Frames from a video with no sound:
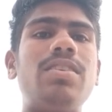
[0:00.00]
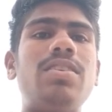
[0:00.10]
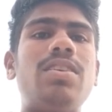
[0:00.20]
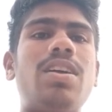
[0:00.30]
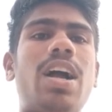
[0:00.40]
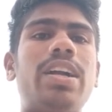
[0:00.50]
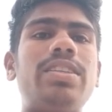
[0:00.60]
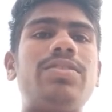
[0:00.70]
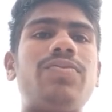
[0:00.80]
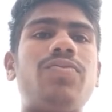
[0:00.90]
and its
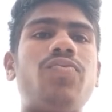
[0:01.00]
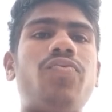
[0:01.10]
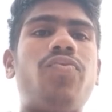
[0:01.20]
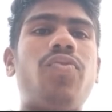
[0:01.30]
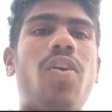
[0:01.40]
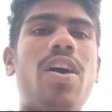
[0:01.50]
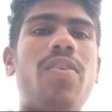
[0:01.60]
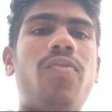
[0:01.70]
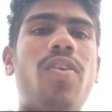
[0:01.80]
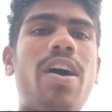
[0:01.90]

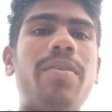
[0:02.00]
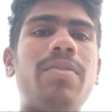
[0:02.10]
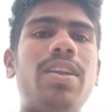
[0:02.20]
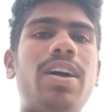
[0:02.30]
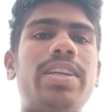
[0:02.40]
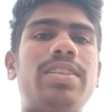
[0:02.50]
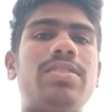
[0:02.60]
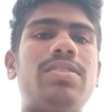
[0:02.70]
formula is